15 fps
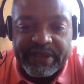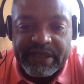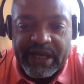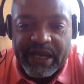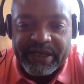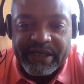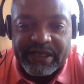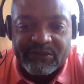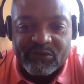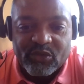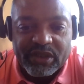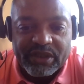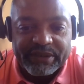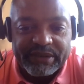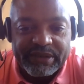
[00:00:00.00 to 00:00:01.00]
everything I need
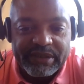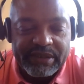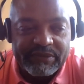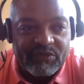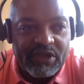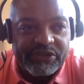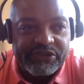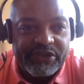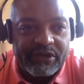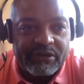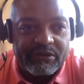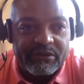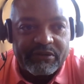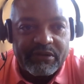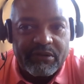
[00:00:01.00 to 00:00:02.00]
and want.
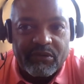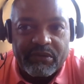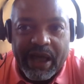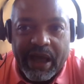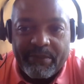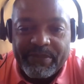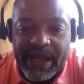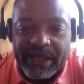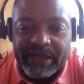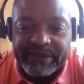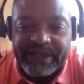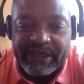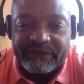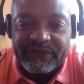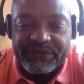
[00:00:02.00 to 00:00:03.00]
So I'm not
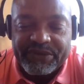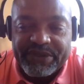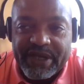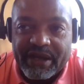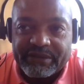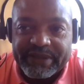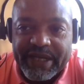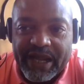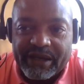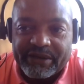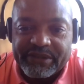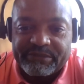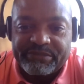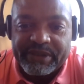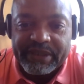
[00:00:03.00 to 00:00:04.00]
gonna take fifty thousand
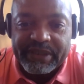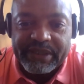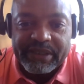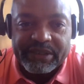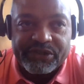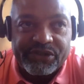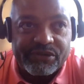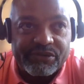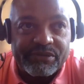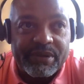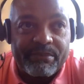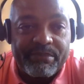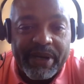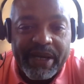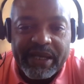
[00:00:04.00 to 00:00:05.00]
dollars and put it into
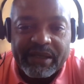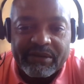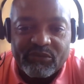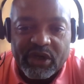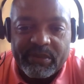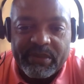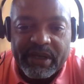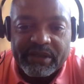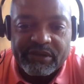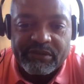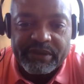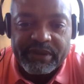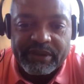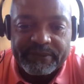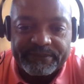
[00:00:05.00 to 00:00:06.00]
the bank. What am I gonna
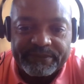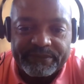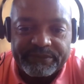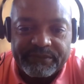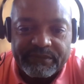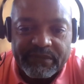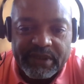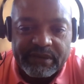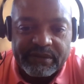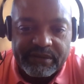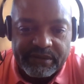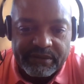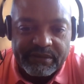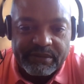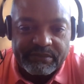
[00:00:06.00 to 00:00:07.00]
do with that? Oh, gosh,
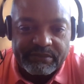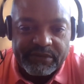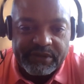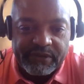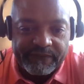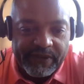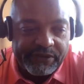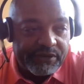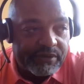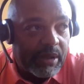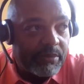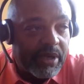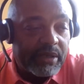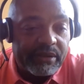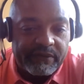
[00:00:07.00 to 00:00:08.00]

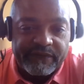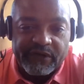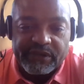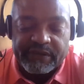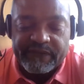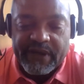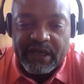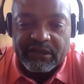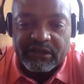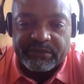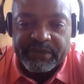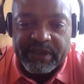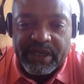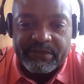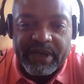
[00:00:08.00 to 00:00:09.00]
no. I'm gonna diversify a
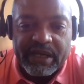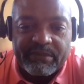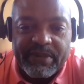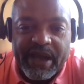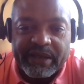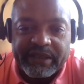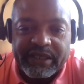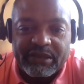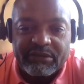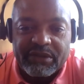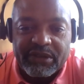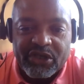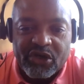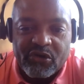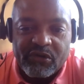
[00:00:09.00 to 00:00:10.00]
little bit. I'm gonna buy a
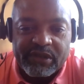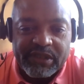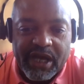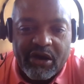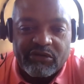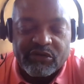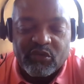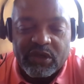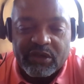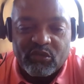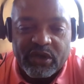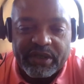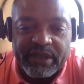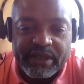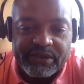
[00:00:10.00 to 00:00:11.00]
kilo of gold because I always
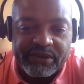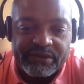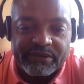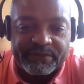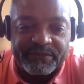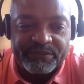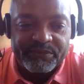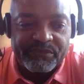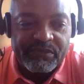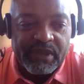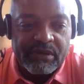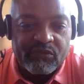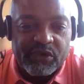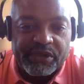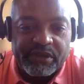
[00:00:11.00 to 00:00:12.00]
wanted one of that too.
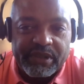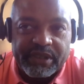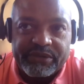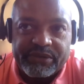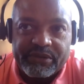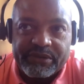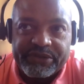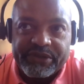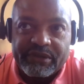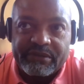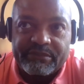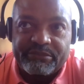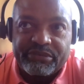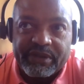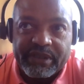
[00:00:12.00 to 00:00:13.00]
When you get to a
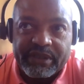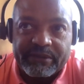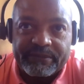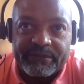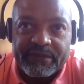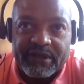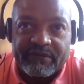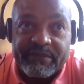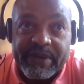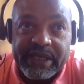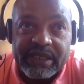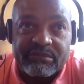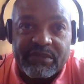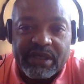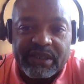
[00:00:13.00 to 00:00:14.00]
certain point of
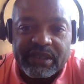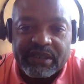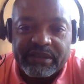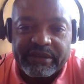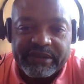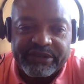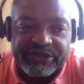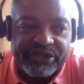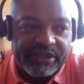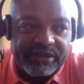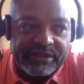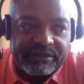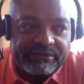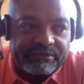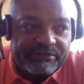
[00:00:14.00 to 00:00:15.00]
making money, it's
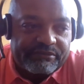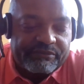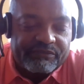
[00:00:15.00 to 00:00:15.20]
just